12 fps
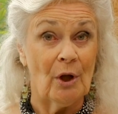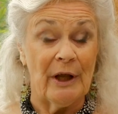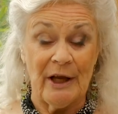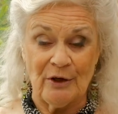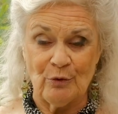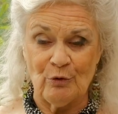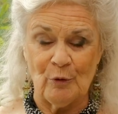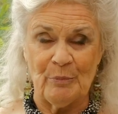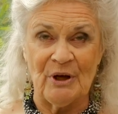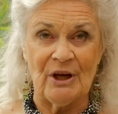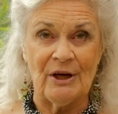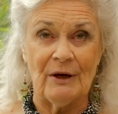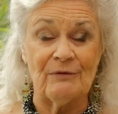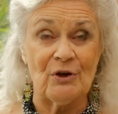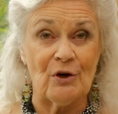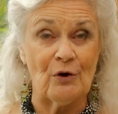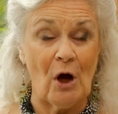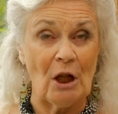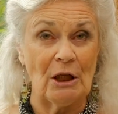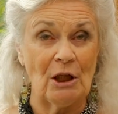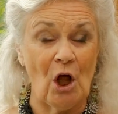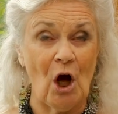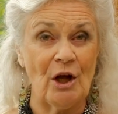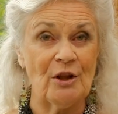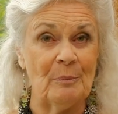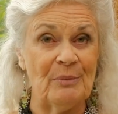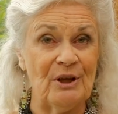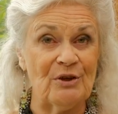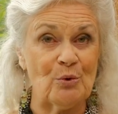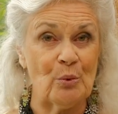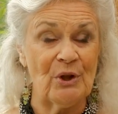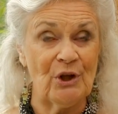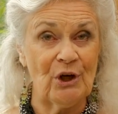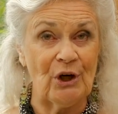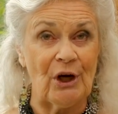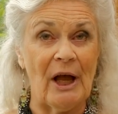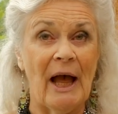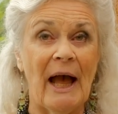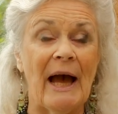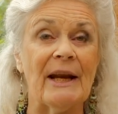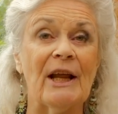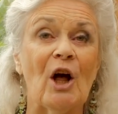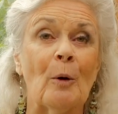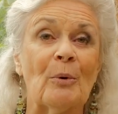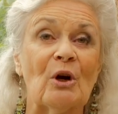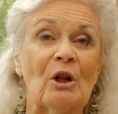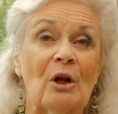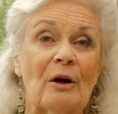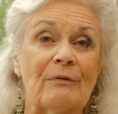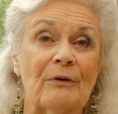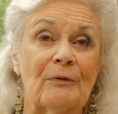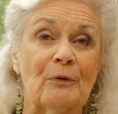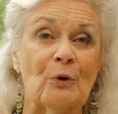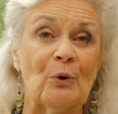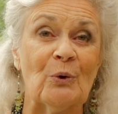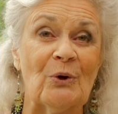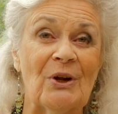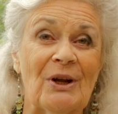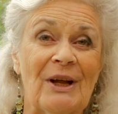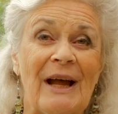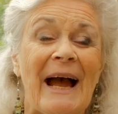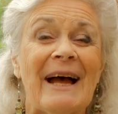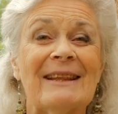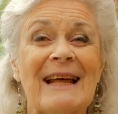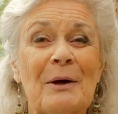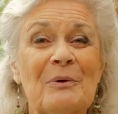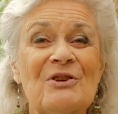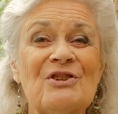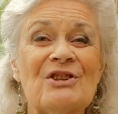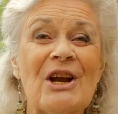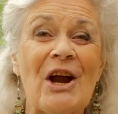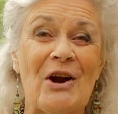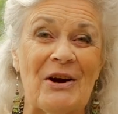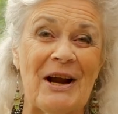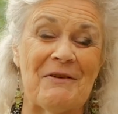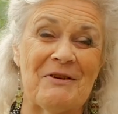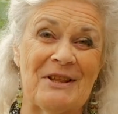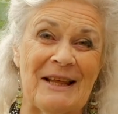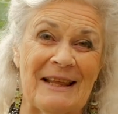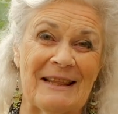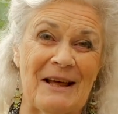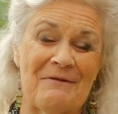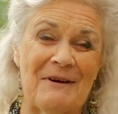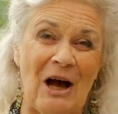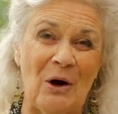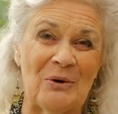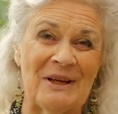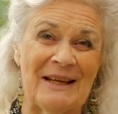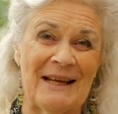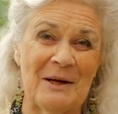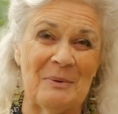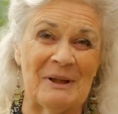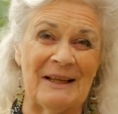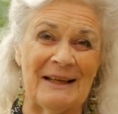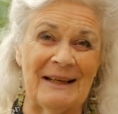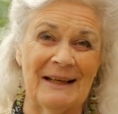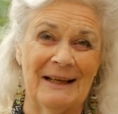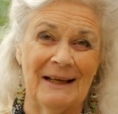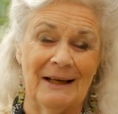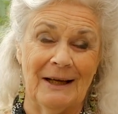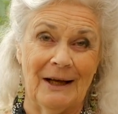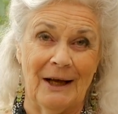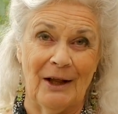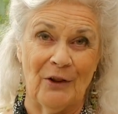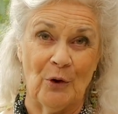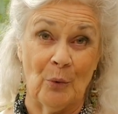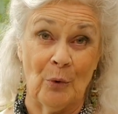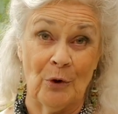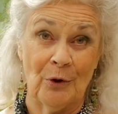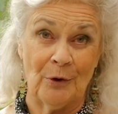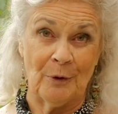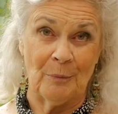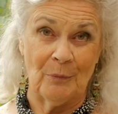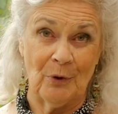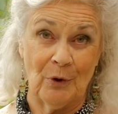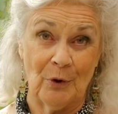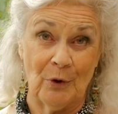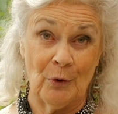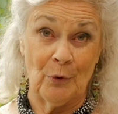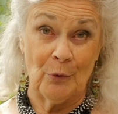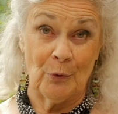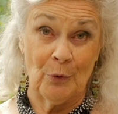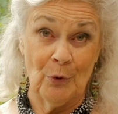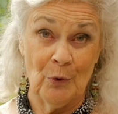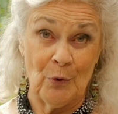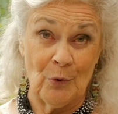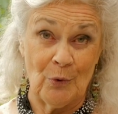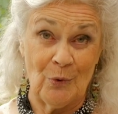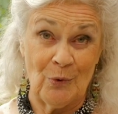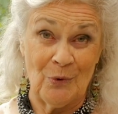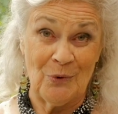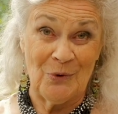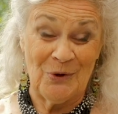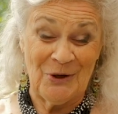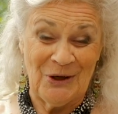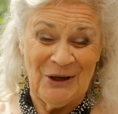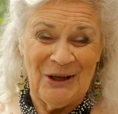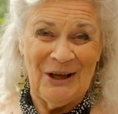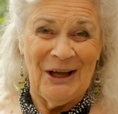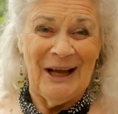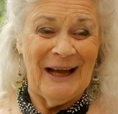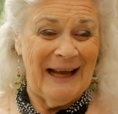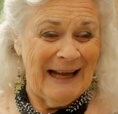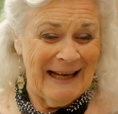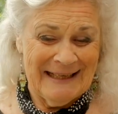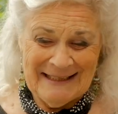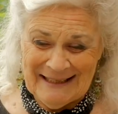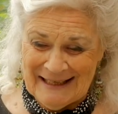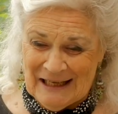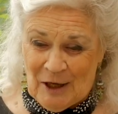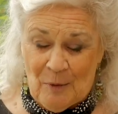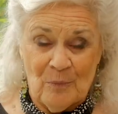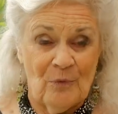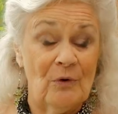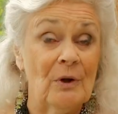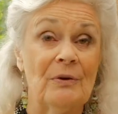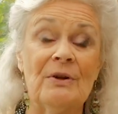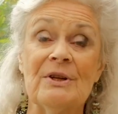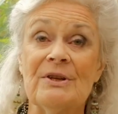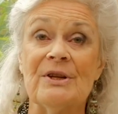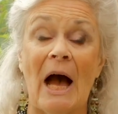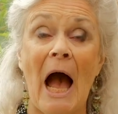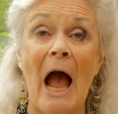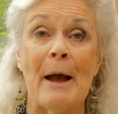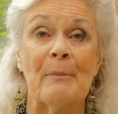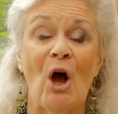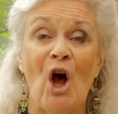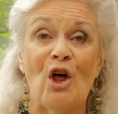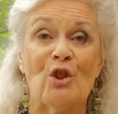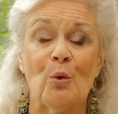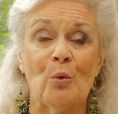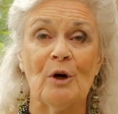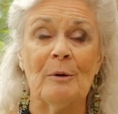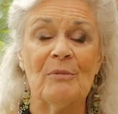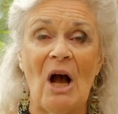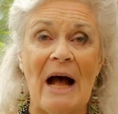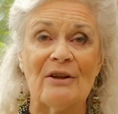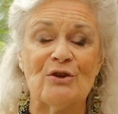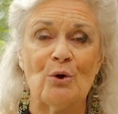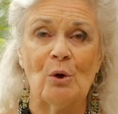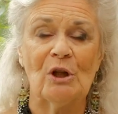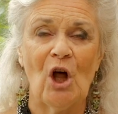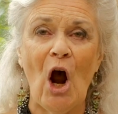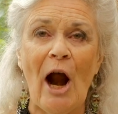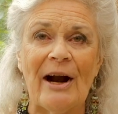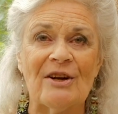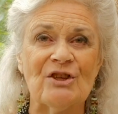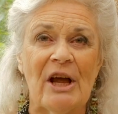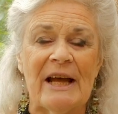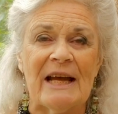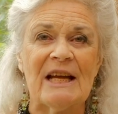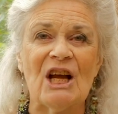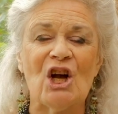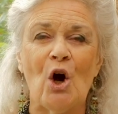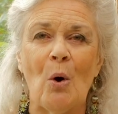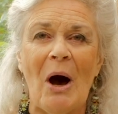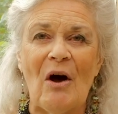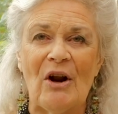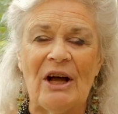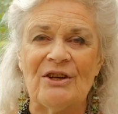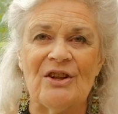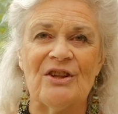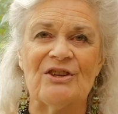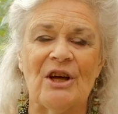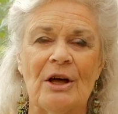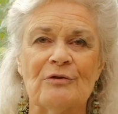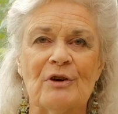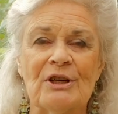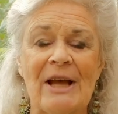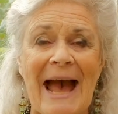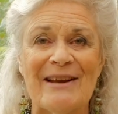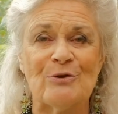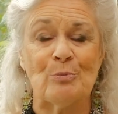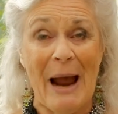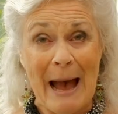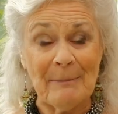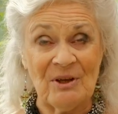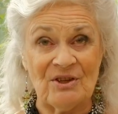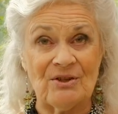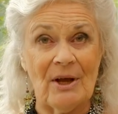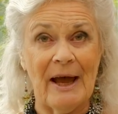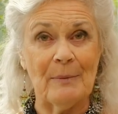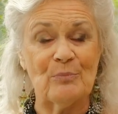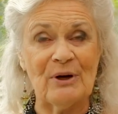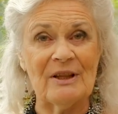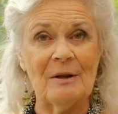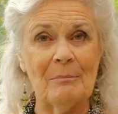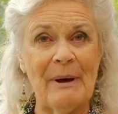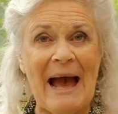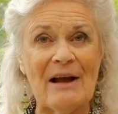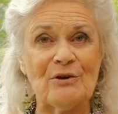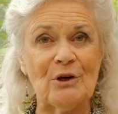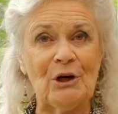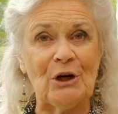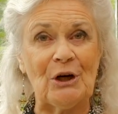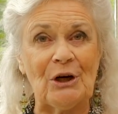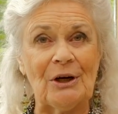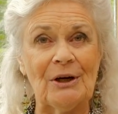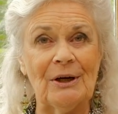It grew big enough to crawl along the beach with her and help her look for food. And they would share everything they found equally. And the worm grew. And in time, the worm got so large it could go out onto the tundra and catch rabbits and bring them back to her,